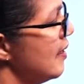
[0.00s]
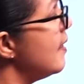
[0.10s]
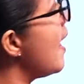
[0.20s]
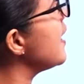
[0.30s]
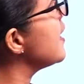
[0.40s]

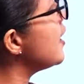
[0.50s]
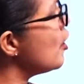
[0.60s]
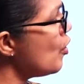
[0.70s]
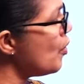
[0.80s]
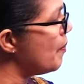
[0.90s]
like
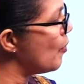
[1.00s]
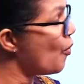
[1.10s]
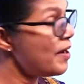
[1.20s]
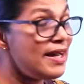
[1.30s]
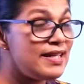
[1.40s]
cube.
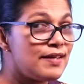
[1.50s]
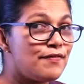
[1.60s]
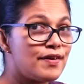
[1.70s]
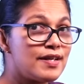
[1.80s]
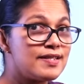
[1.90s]
Only
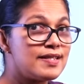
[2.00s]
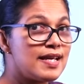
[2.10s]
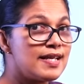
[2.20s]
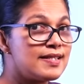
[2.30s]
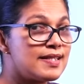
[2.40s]
difference
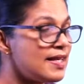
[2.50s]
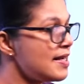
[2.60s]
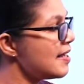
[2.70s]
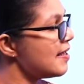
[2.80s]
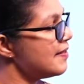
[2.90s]
is
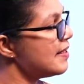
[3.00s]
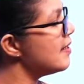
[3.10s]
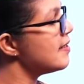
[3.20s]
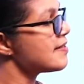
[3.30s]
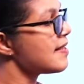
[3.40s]

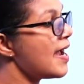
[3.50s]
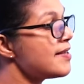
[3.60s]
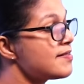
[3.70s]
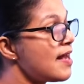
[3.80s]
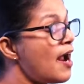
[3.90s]
the
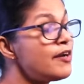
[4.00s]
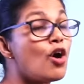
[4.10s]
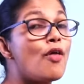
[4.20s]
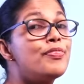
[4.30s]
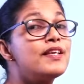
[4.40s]
sides are
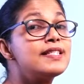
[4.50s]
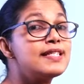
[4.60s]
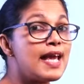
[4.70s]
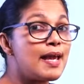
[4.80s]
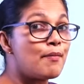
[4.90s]
not the
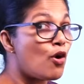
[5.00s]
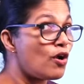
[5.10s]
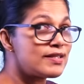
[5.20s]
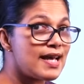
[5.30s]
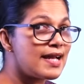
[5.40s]
same.
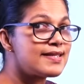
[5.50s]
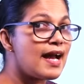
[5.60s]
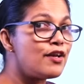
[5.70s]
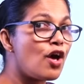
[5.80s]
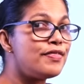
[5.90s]
All sides
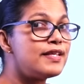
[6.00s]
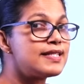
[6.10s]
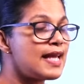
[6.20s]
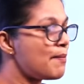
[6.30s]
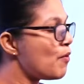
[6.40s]
are not the
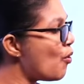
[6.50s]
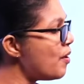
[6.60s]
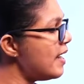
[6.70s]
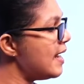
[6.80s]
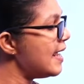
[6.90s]
same.
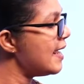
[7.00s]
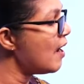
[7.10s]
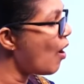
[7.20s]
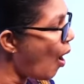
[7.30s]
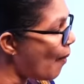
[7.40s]
Only
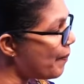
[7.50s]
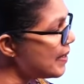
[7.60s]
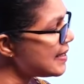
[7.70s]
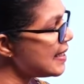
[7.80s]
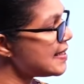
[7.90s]

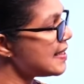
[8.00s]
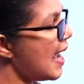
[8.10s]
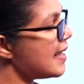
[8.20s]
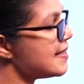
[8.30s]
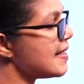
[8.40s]
opposite
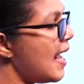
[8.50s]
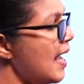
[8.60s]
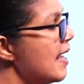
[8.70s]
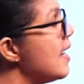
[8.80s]
sides are